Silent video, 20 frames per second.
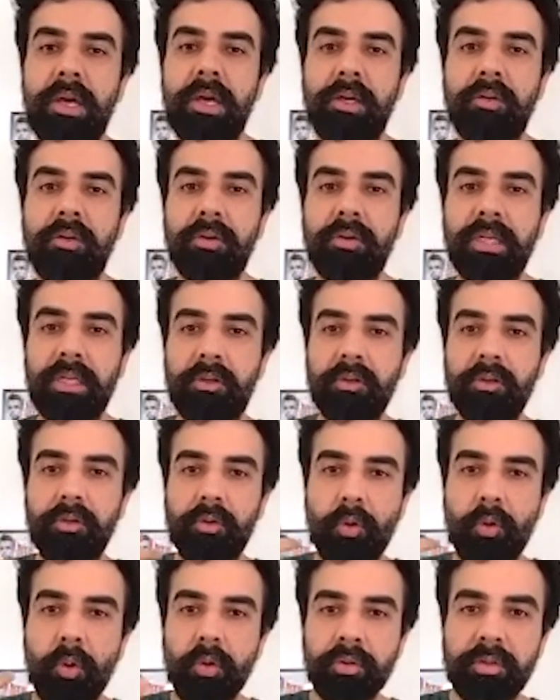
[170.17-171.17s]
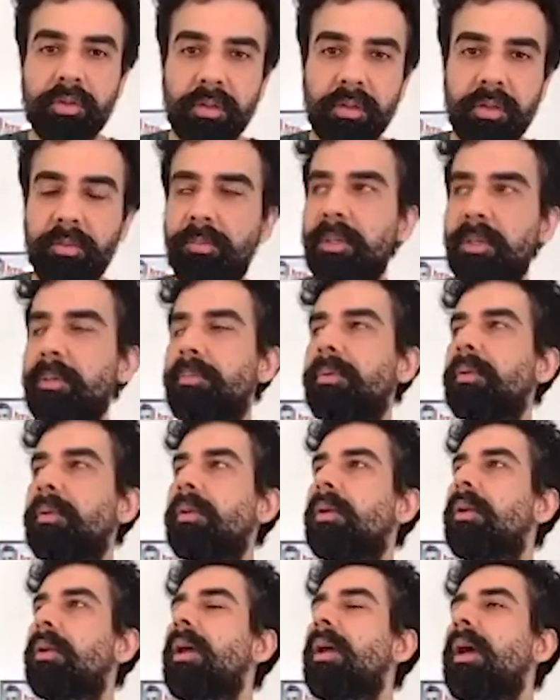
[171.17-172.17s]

You need to know certain people,